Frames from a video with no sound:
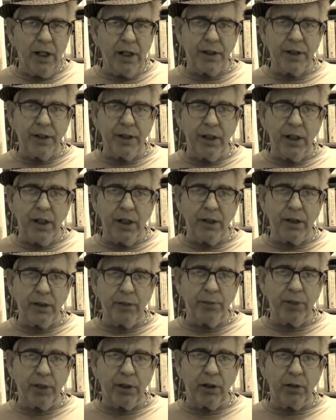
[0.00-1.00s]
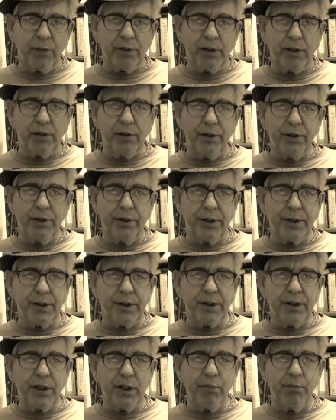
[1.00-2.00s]
And in the end, it becomes clear that
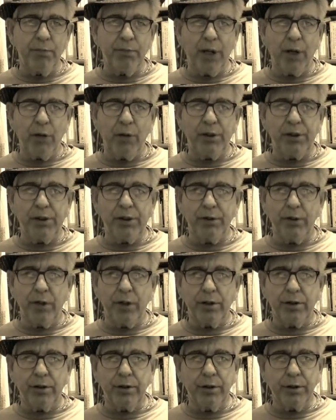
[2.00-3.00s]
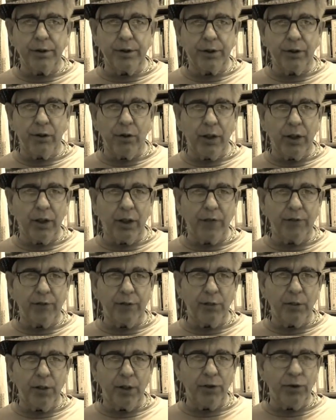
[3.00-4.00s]
the same power structure is going
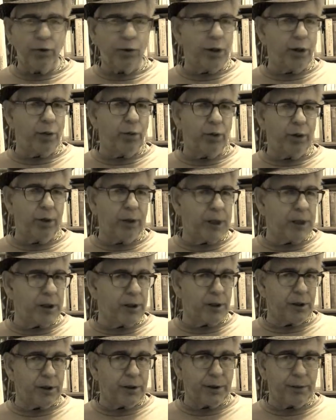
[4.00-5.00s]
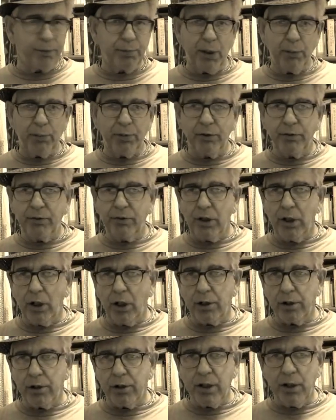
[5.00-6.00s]
after minority religions, people of
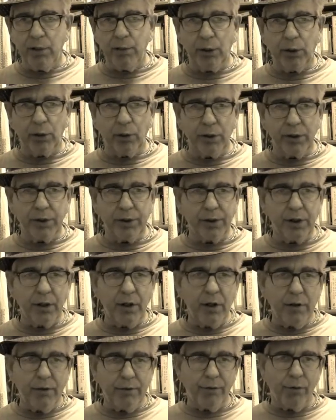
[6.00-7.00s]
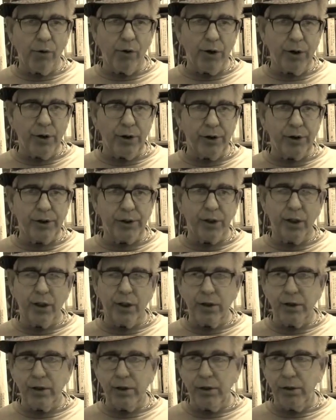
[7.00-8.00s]
color, immigrants, foreigners,
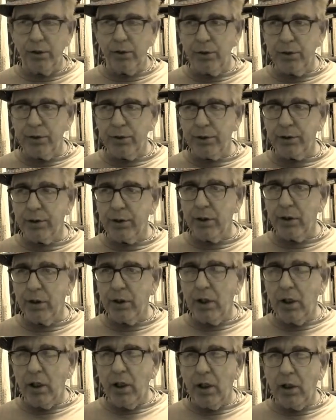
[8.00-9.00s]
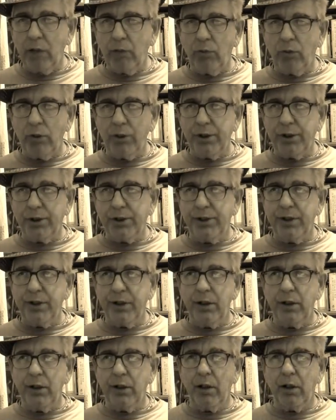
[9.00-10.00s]
and Jews. And once
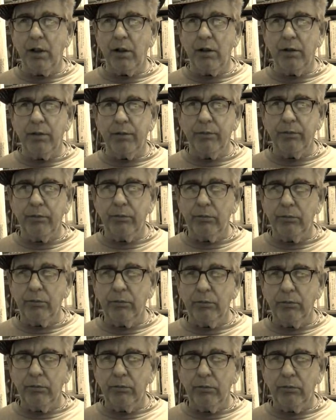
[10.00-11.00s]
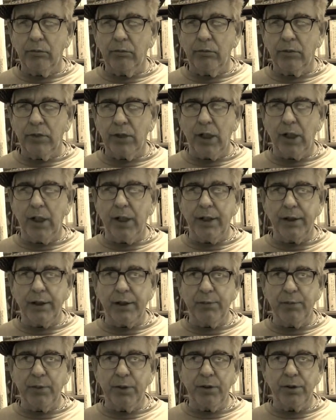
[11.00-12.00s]
the tide
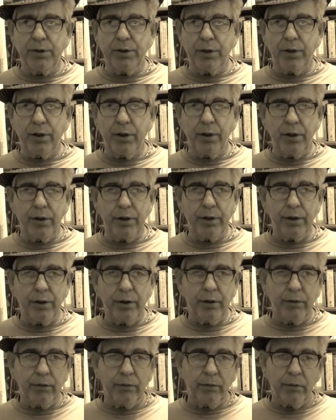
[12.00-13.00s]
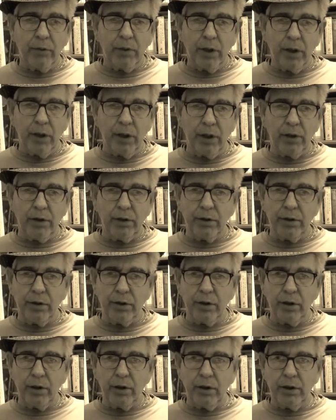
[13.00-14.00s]
has been turned, and